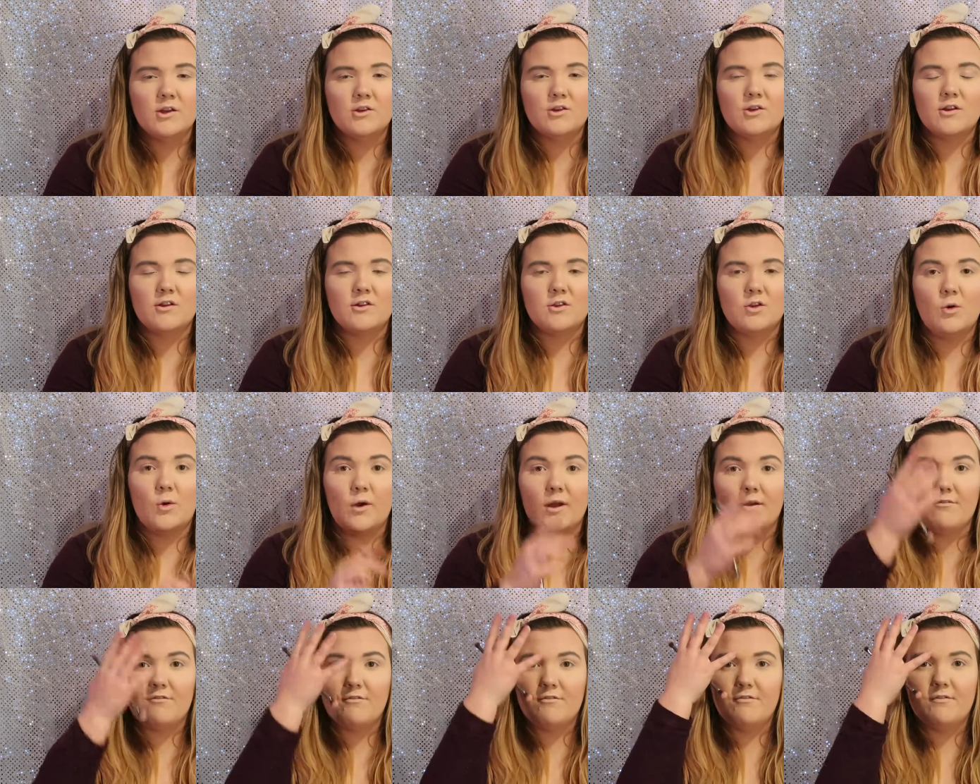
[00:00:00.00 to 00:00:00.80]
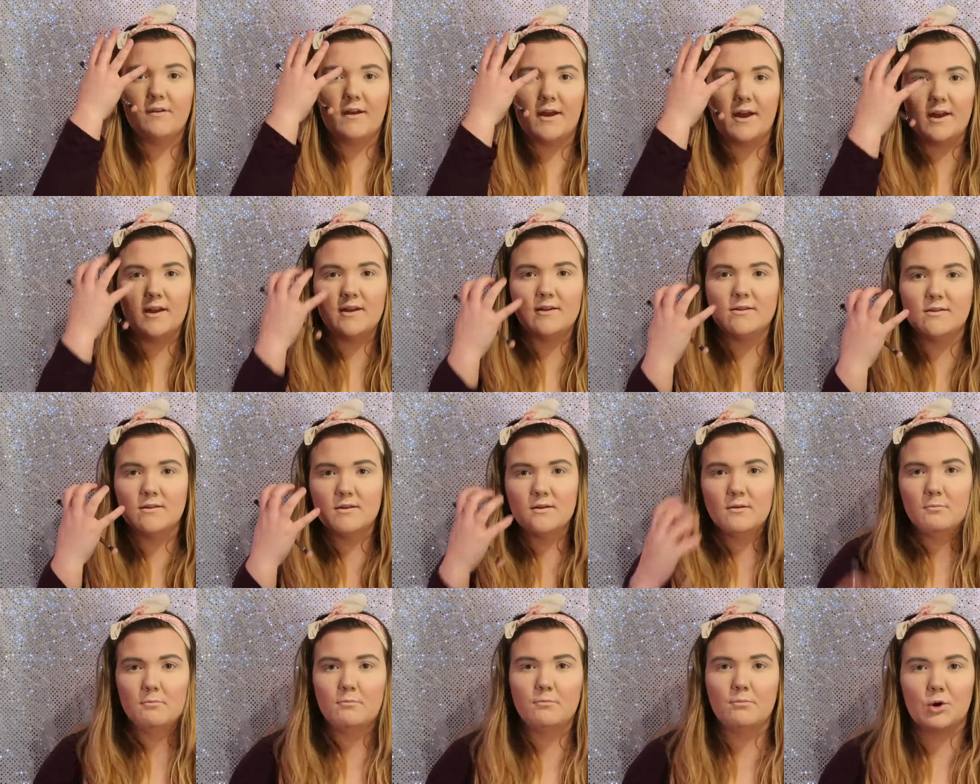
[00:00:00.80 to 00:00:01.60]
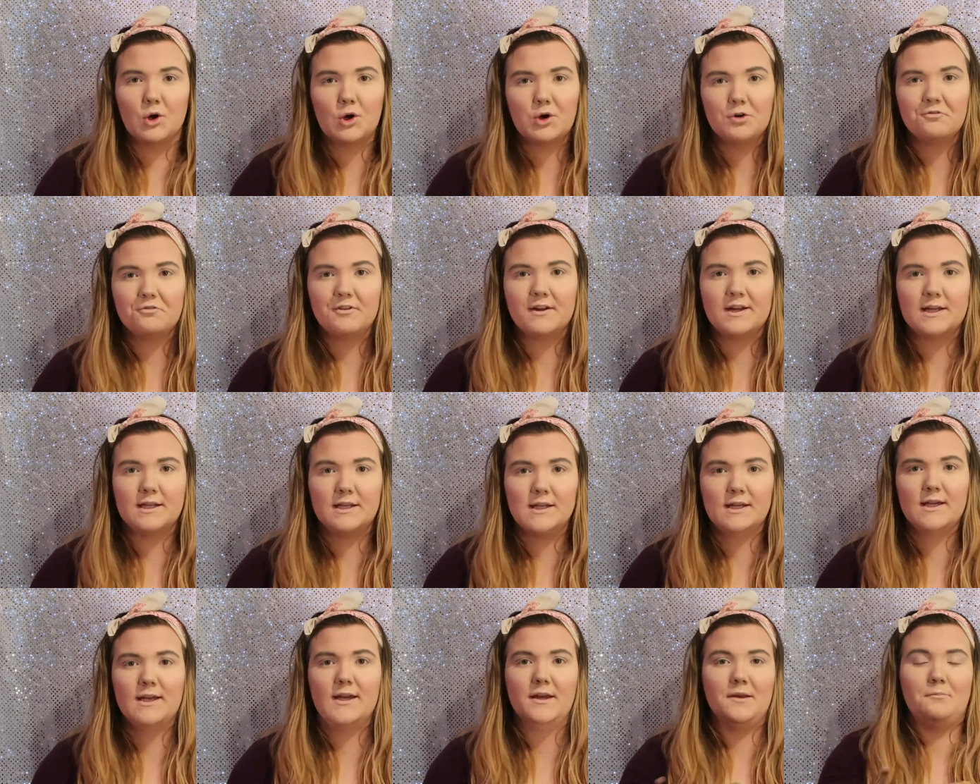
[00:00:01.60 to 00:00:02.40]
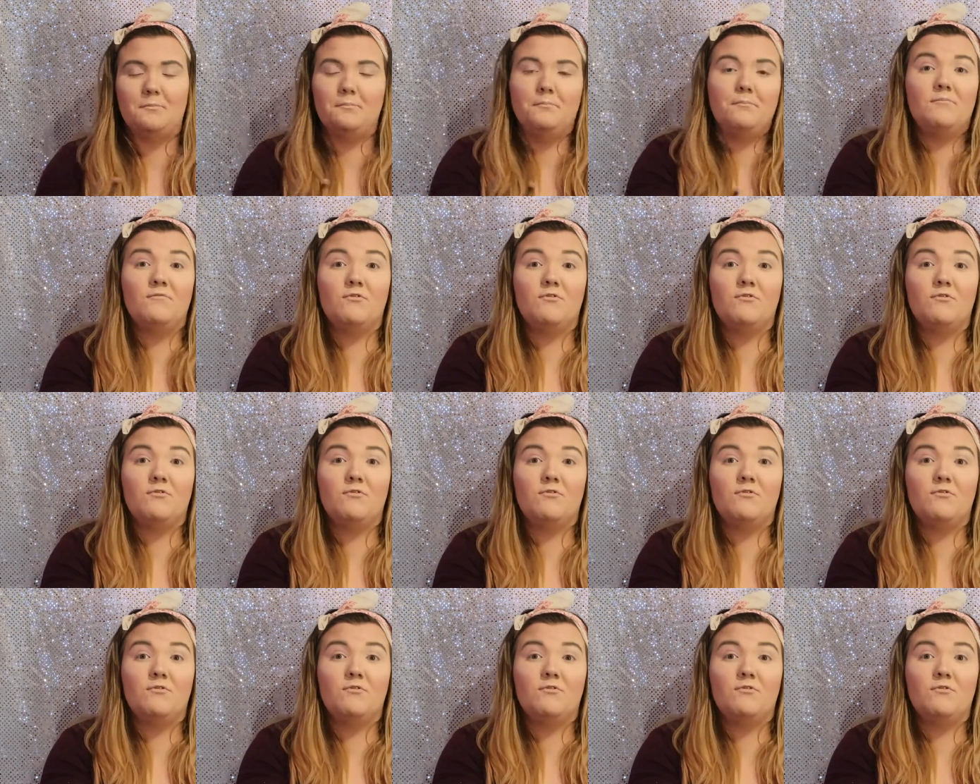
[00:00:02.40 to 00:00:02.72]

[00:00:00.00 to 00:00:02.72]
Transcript: just so it fades perfectly and